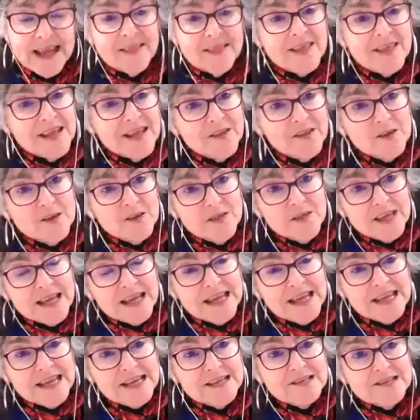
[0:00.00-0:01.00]
The other
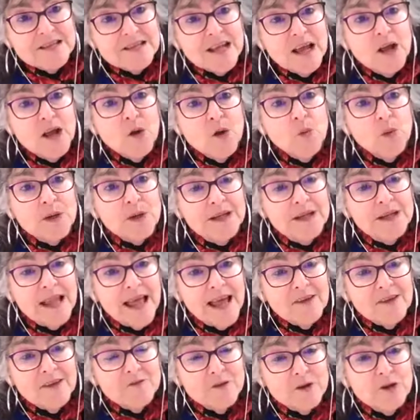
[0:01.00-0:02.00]
thing is, we'd
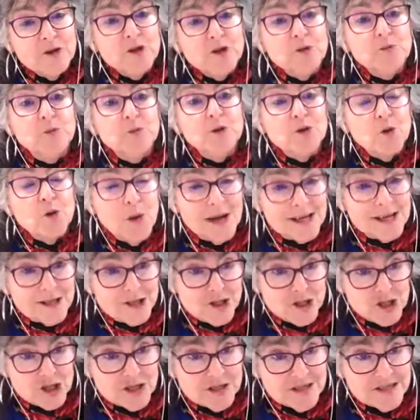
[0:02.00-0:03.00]
like for you to put
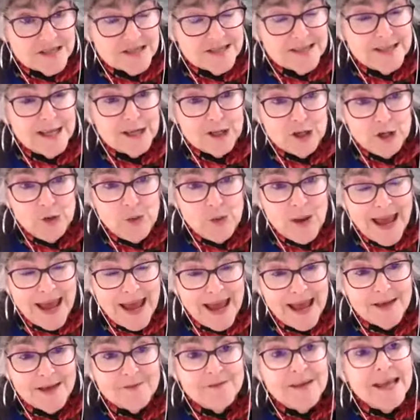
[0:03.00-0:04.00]
questions that you
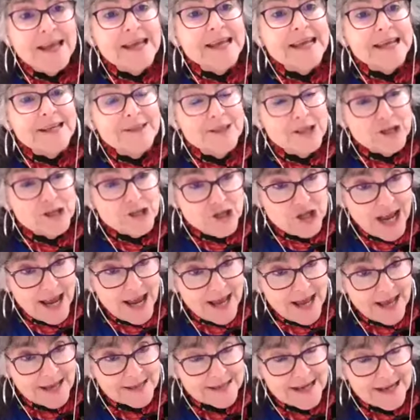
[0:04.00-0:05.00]
have in the
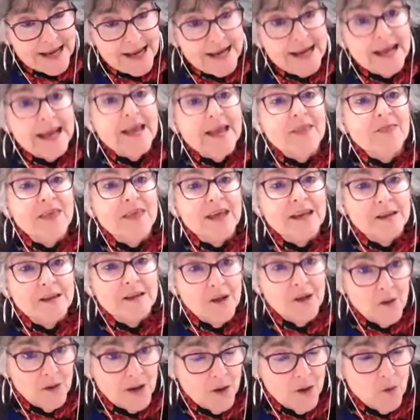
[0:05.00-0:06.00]
chat, and then
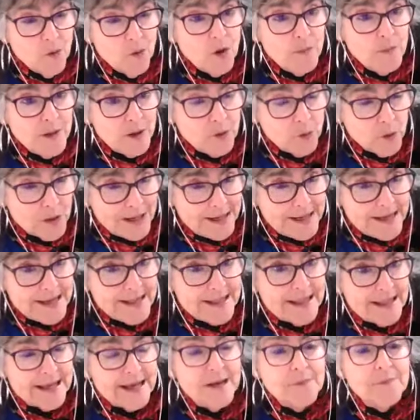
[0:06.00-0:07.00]
Lola will be
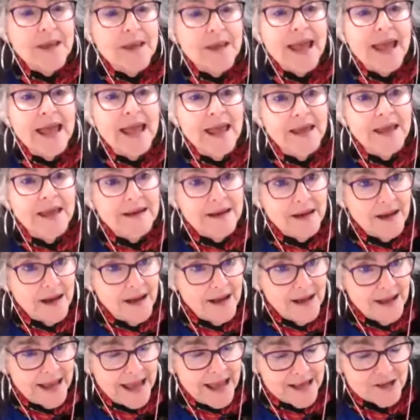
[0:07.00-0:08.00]
reading them and
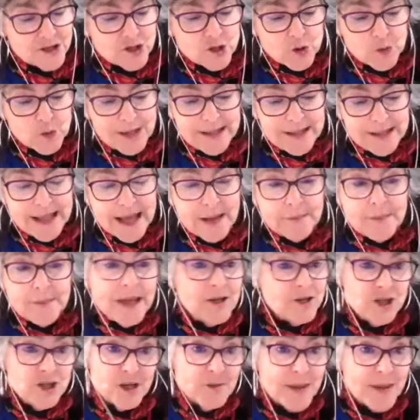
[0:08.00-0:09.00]
uh, answering them.
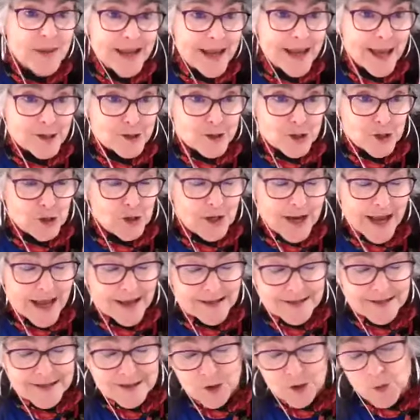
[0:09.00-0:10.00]
She may ask you to
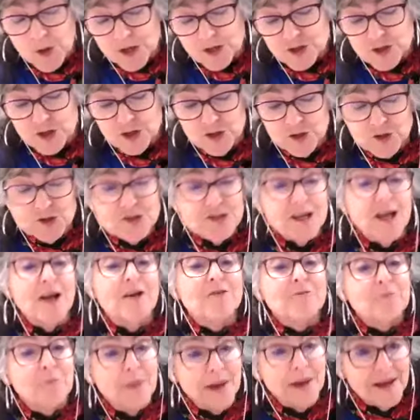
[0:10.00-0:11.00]
ask the question
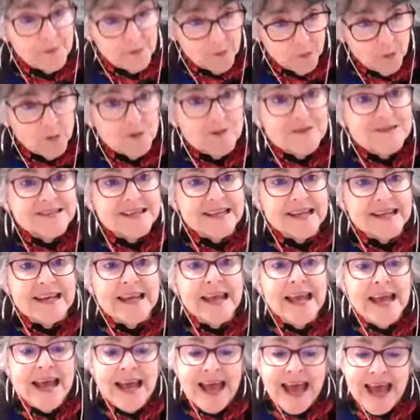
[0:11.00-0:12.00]
yourself, but we'll
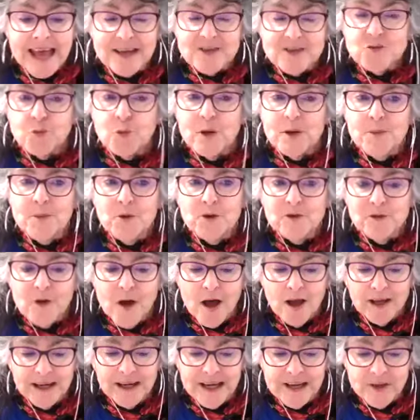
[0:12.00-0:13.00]
see as we move
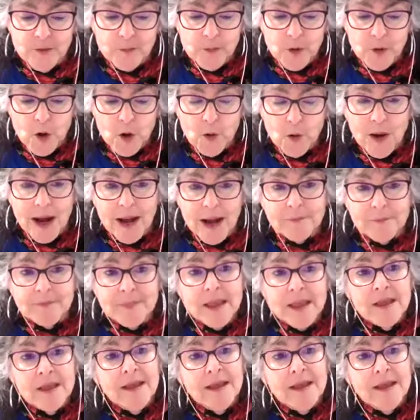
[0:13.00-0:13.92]
on in the program.